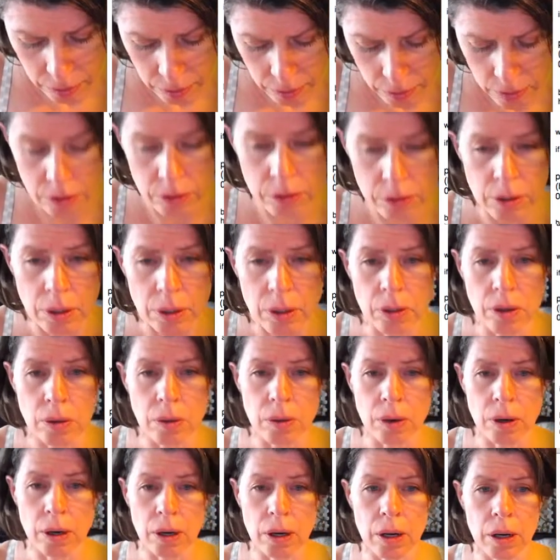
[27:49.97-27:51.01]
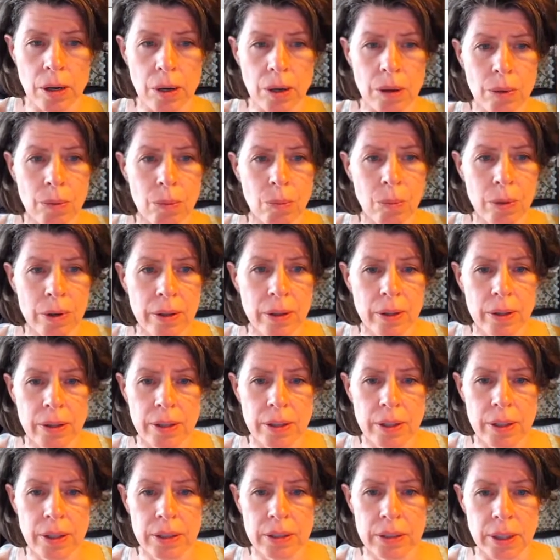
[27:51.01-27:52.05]
So one of the
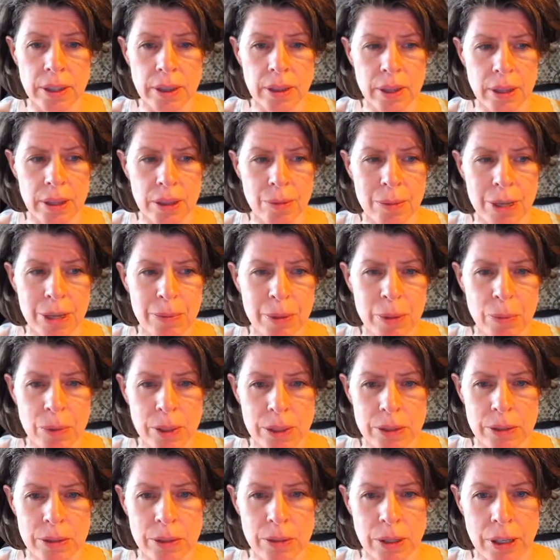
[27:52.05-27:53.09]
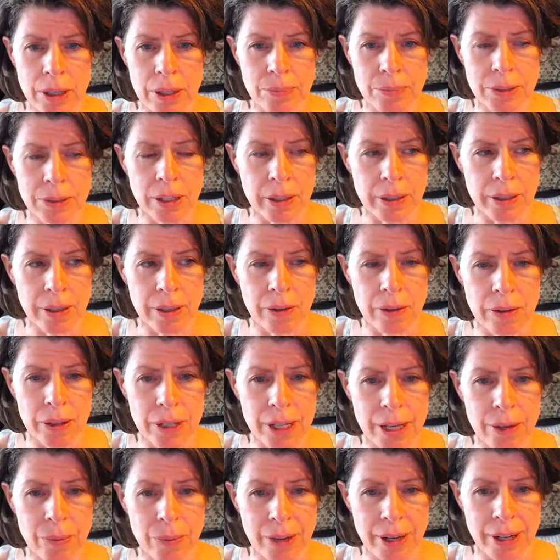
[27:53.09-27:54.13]
things I think that made me want to upchuck the other
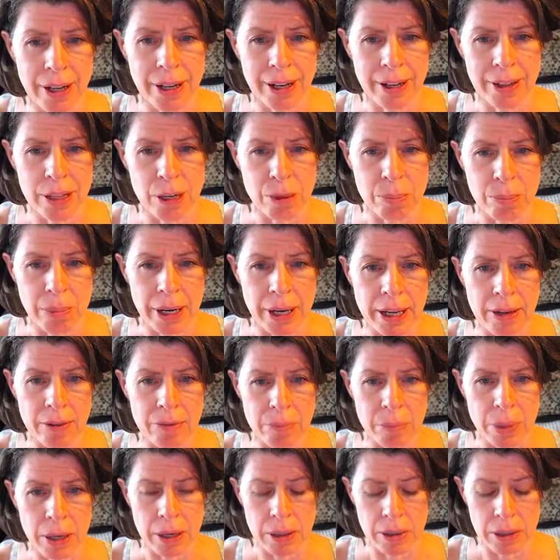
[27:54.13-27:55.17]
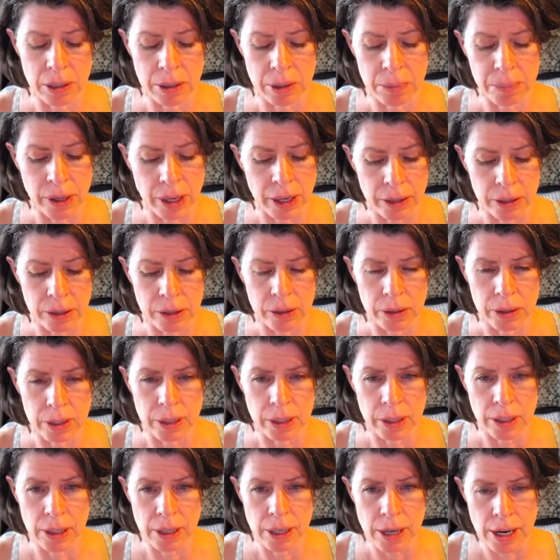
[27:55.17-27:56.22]
day when I had that bite of pop
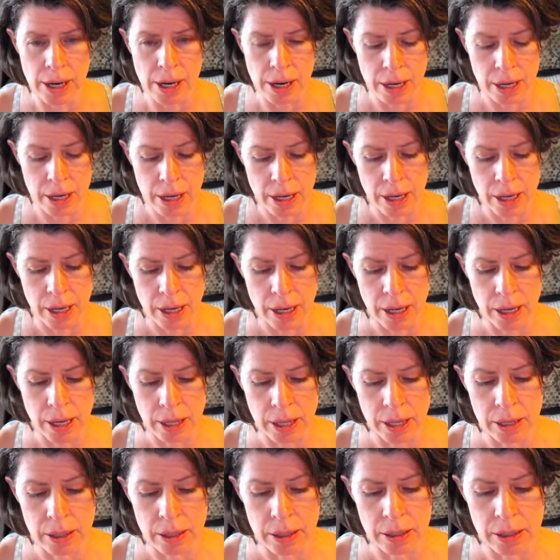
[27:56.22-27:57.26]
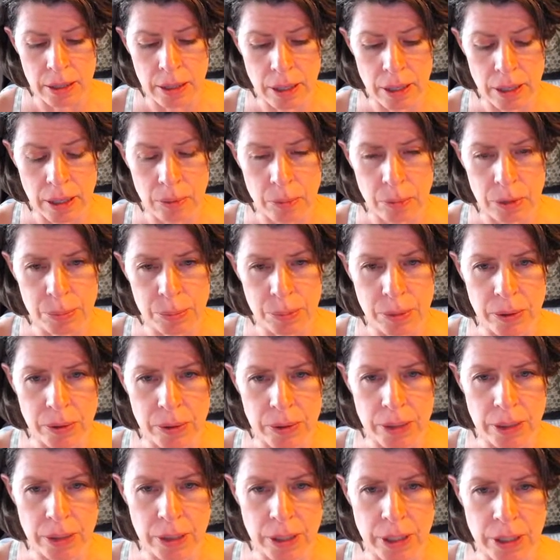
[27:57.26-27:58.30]
cookie and was
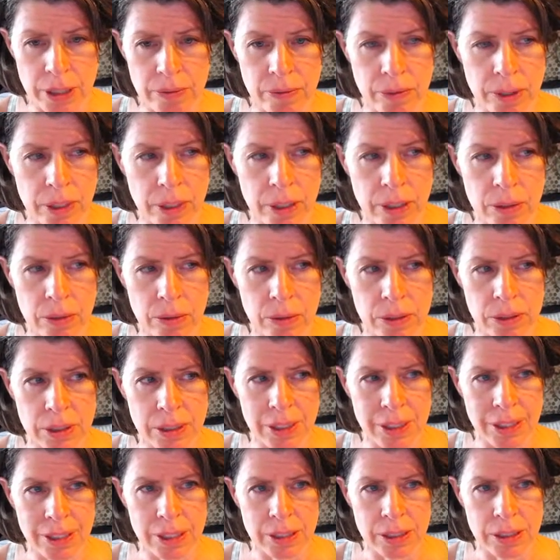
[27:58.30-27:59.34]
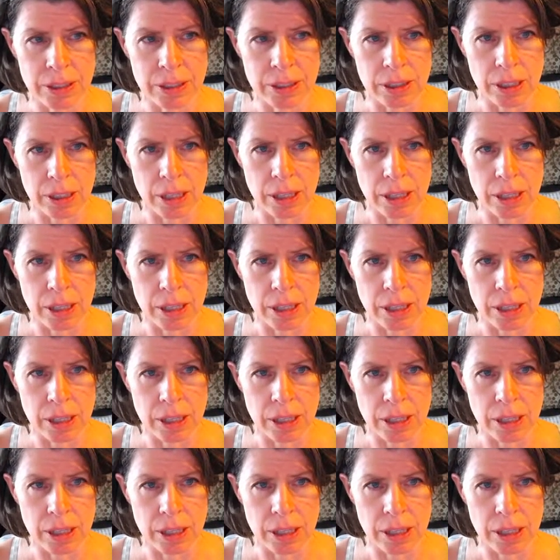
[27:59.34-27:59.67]
producing a lot of videos is